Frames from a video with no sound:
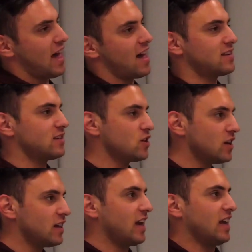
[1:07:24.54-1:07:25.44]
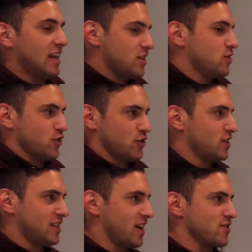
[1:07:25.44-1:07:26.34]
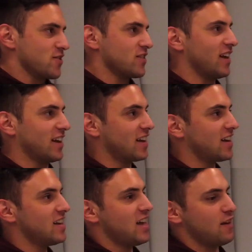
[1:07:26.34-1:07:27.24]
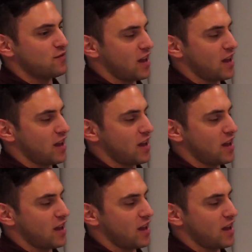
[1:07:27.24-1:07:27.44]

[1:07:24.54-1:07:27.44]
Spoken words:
that it is just the standard. Like if